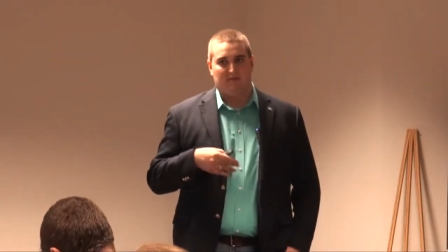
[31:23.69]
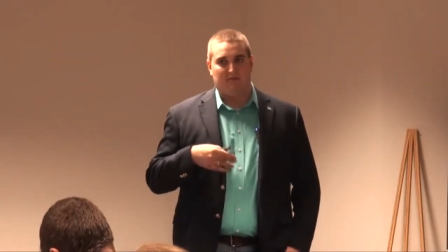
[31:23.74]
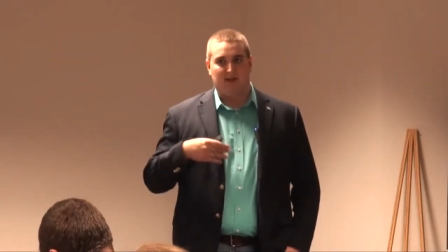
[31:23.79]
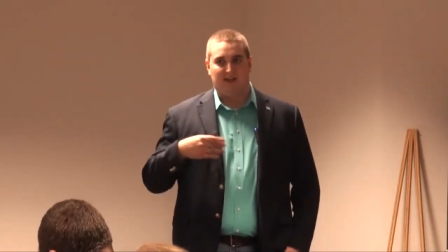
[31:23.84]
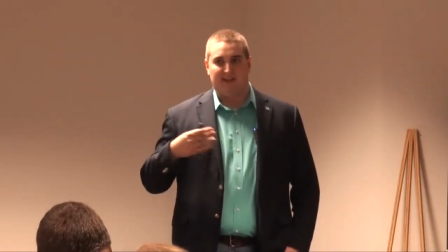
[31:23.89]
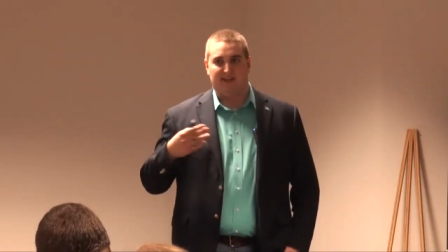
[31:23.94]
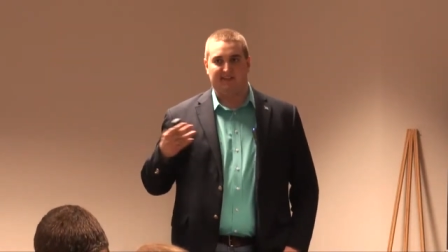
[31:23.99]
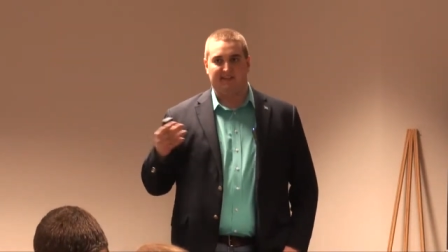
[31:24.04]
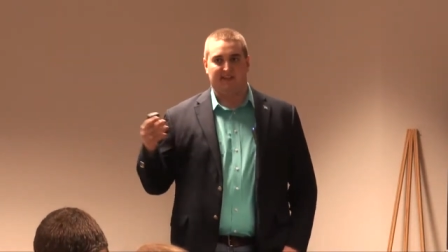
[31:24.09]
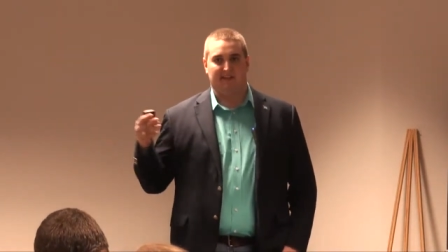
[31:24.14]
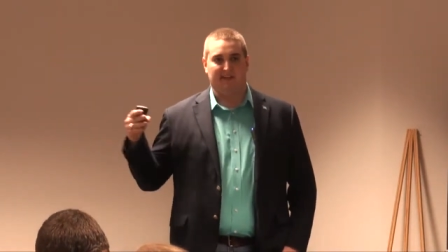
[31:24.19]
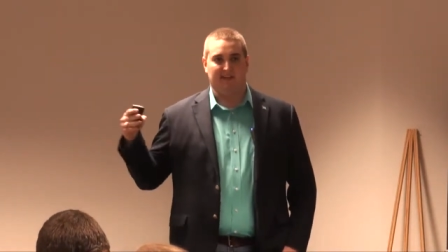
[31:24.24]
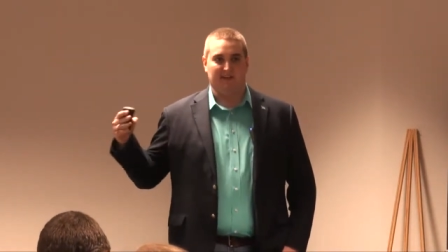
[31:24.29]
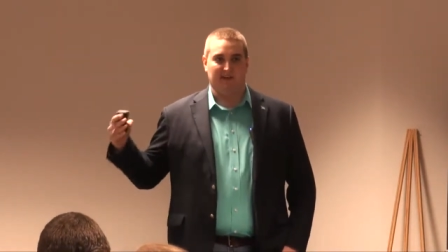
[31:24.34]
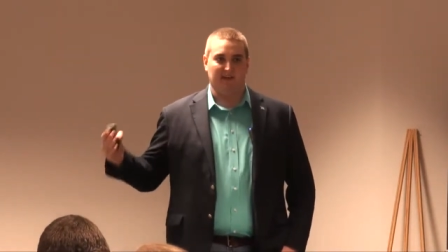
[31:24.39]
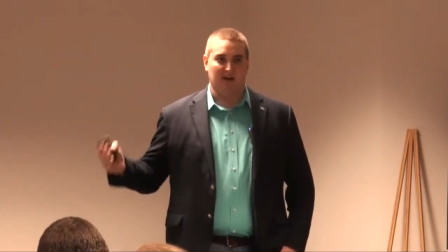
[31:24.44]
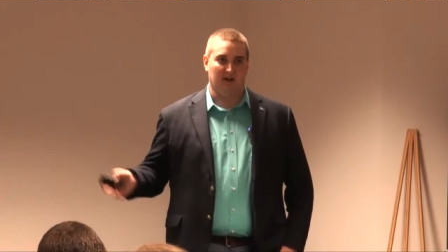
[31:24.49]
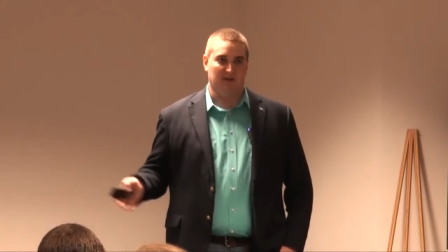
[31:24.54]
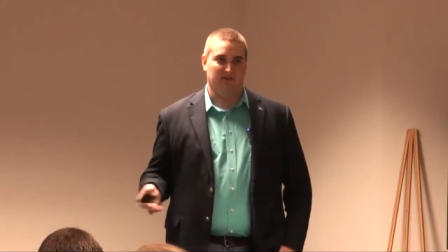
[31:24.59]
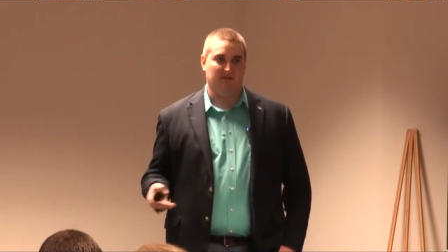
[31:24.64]
raising
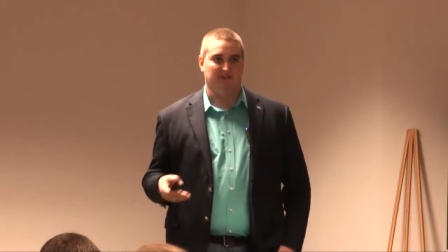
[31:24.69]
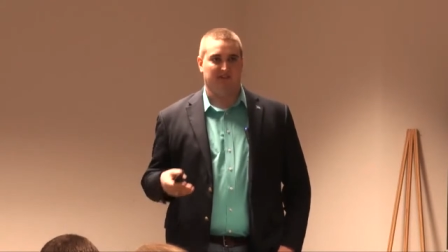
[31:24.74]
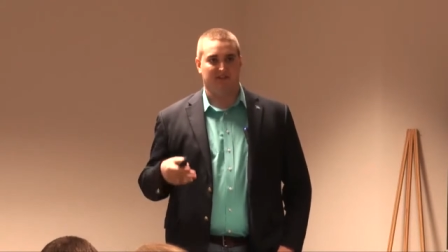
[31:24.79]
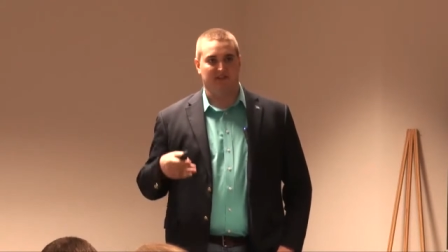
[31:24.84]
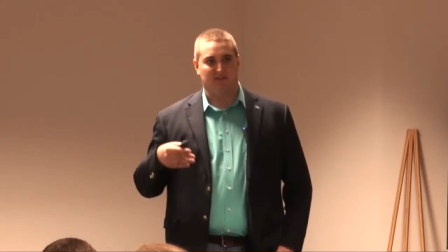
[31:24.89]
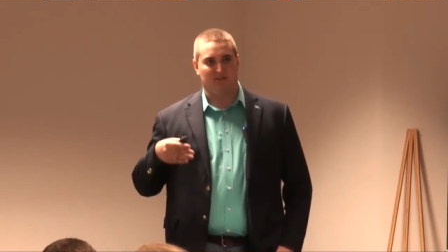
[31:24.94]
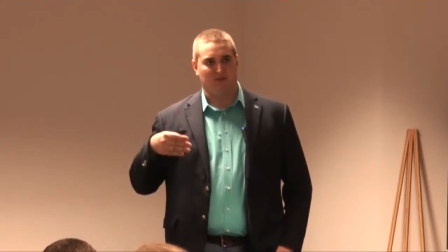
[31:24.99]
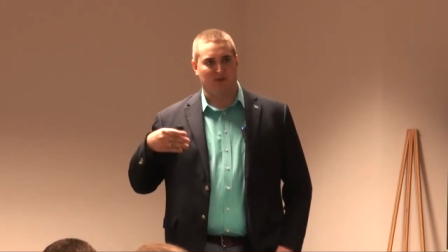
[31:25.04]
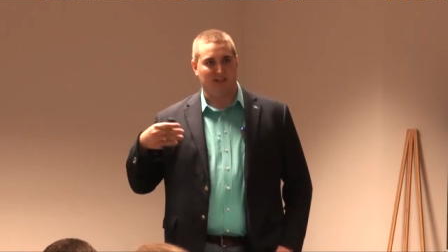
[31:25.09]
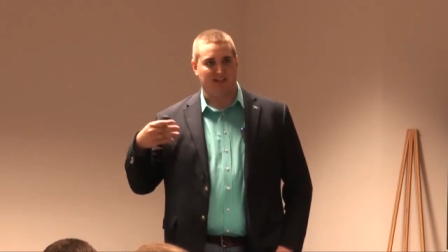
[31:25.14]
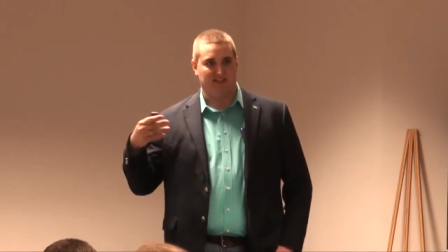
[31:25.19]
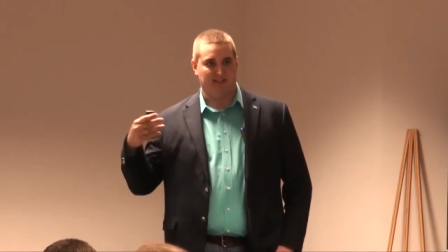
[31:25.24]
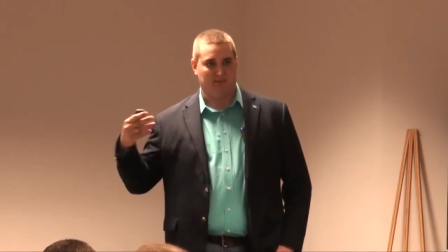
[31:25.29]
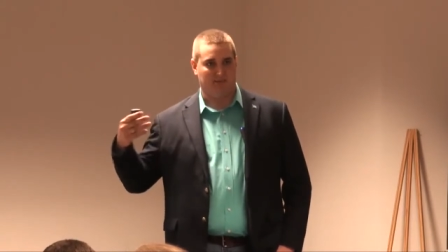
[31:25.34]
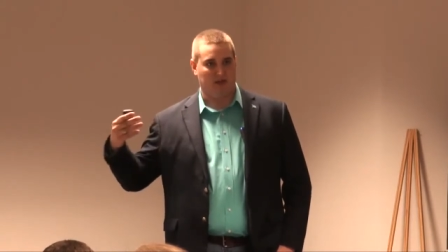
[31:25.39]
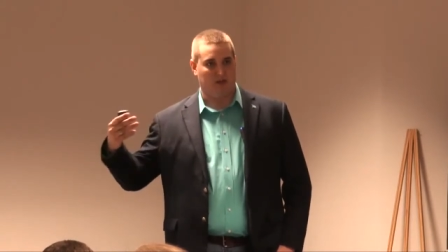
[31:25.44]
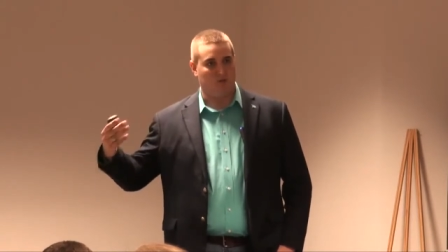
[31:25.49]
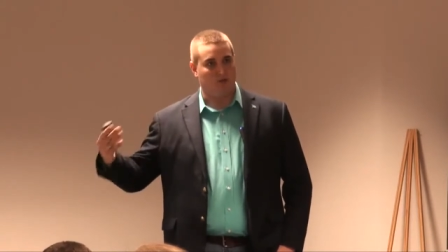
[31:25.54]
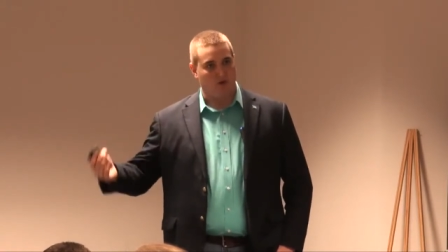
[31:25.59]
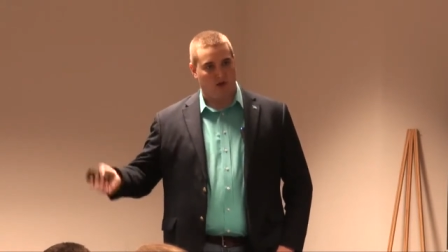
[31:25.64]
and consciousness raising
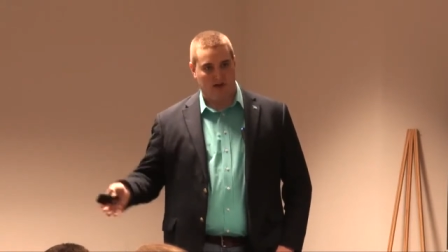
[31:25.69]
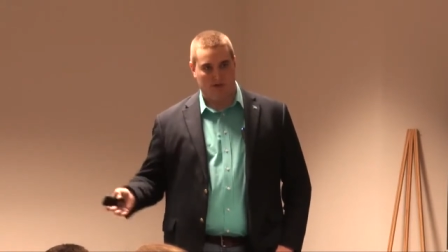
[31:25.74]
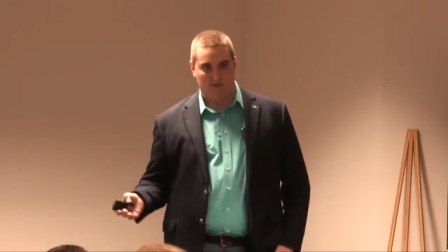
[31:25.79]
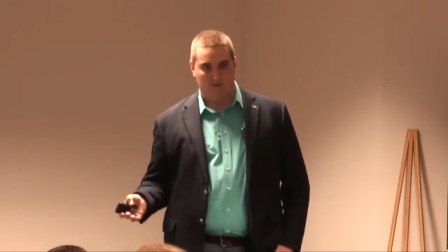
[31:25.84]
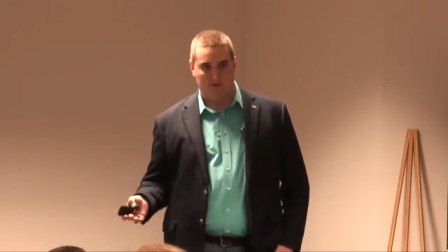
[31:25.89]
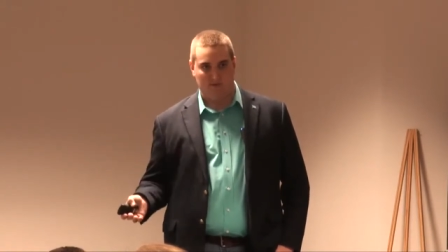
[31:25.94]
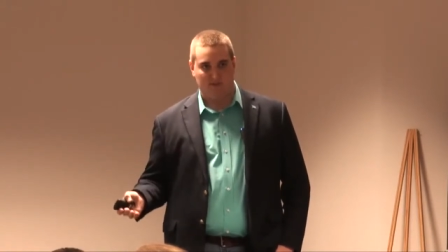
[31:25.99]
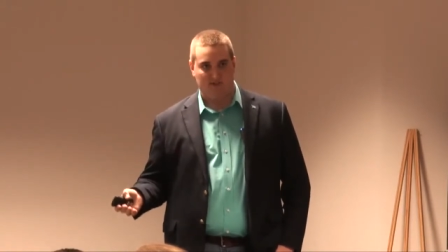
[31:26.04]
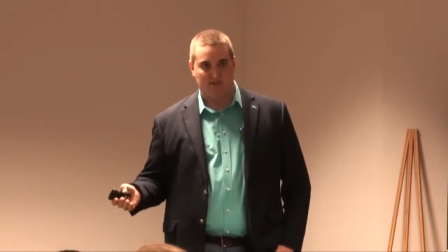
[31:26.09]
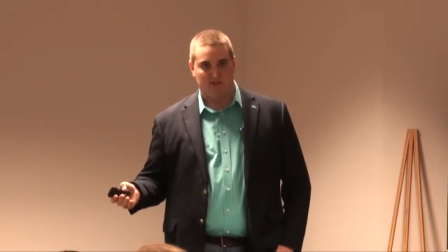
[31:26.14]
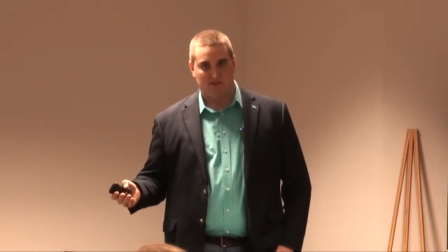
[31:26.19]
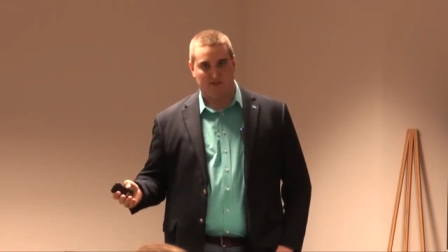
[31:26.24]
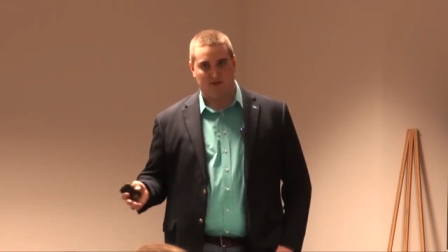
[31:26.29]
about problems.